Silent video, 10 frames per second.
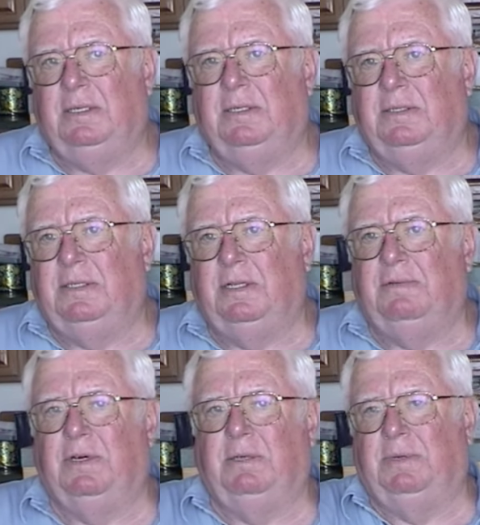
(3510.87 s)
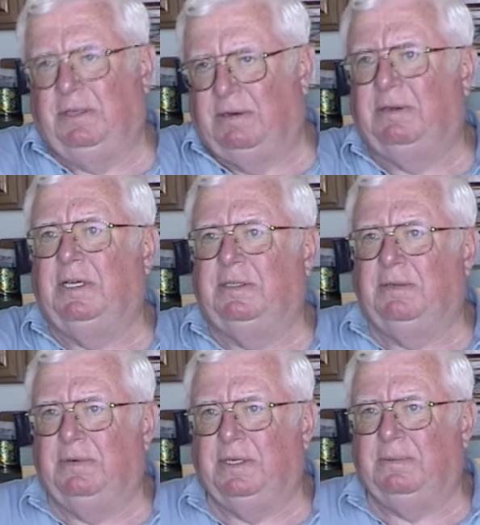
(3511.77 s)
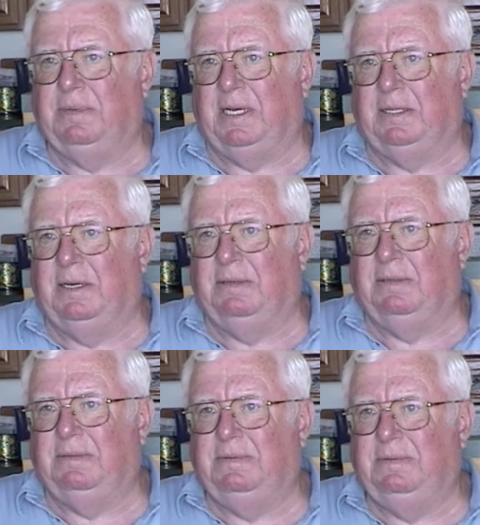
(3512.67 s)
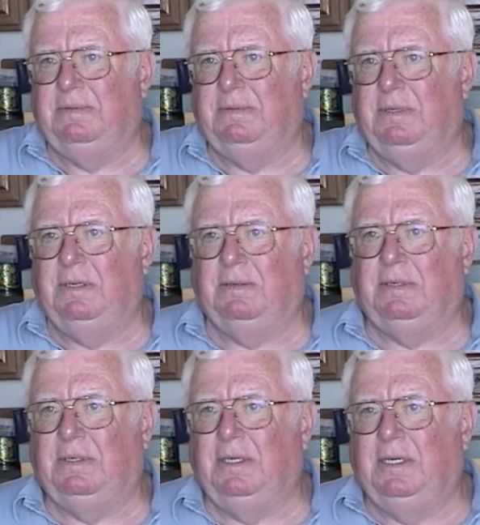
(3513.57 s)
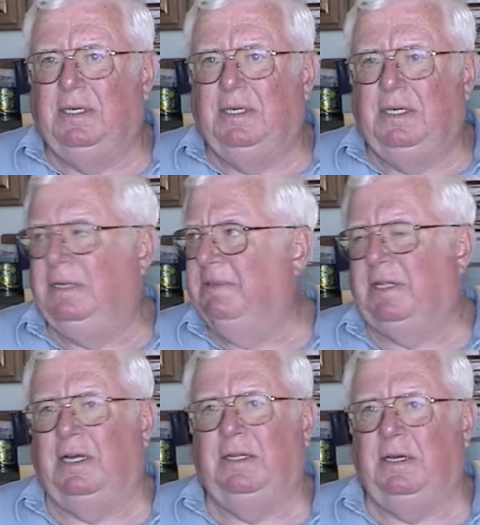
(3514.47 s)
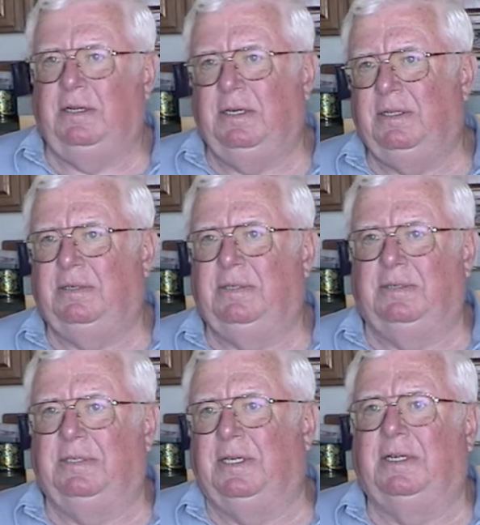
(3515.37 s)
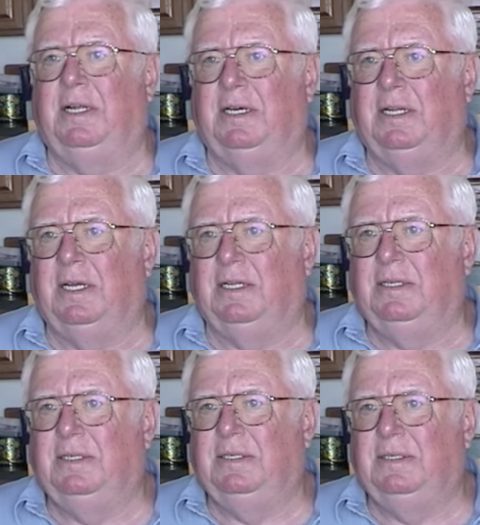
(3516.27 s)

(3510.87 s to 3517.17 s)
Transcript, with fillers: And see the road, you know, it gets in the winter packed down and, you know, and you'd be sliding downhill there till 10 o'clock at night.